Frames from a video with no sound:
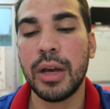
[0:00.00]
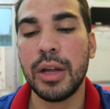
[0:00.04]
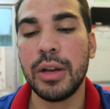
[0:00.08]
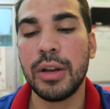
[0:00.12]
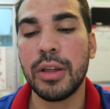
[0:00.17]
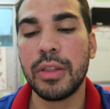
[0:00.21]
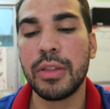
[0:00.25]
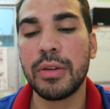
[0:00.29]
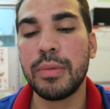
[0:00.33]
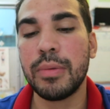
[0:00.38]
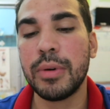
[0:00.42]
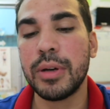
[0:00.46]

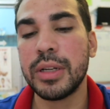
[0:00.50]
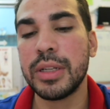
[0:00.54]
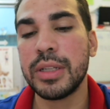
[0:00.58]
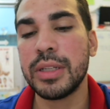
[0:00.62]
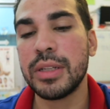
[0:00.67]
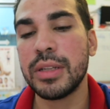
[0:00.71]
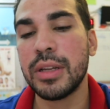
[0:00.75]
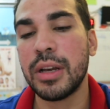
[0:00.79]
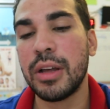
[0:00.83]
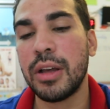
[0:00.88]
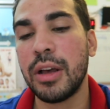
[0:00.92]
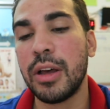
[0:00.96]
other
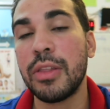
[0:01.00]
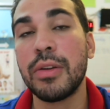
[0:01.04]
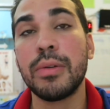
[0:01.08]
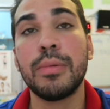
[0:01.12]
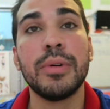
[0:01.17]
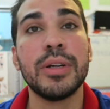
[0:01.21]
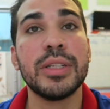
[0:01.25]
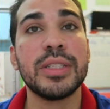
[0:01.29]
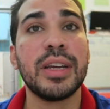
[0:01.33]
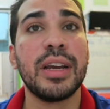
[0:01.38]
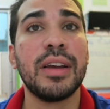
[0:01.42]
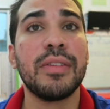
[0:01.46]
ones,
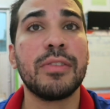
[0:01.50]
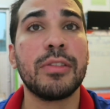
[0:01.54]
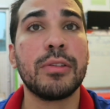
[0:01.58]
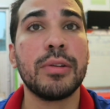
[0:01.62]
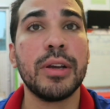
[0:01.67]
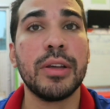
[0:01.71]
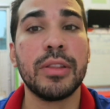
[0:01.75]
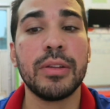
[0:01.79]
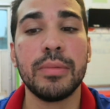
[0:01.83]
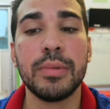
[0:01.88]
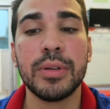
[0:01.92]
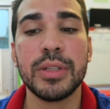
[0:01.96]
I have
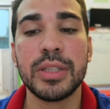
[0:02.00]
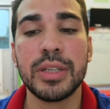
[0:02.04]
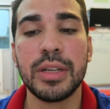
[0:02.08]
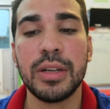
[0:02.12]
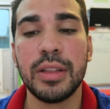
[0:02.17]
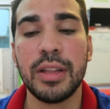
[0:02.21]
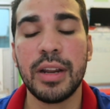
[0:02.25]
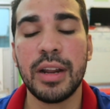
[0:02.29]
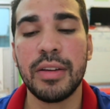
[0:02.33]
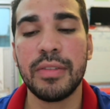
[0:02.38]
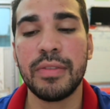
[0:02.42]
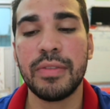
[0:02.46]
3 other ones
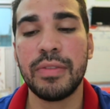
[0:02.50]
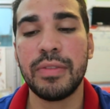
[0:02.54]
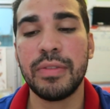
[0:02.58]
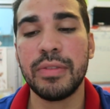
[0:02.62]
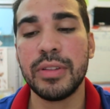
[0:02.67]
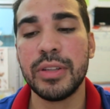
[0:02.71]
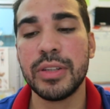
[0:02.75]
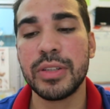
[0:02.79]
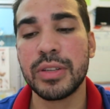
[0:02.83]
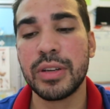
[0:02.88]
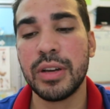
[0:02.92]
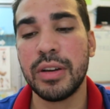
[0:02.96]
here that
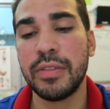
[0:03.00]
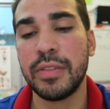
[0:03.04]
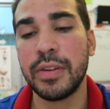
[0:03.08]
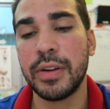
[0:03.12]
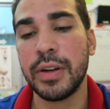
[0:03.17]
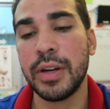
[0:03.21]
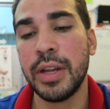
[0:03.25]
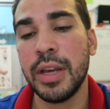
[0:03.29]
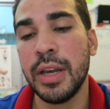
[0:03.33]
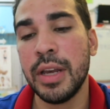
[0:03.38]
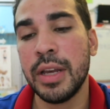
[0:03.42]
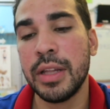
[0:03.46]
I've
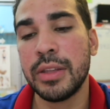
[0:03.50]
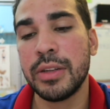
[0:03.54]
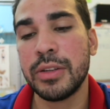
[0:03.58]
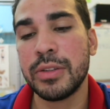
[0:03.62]
discovered.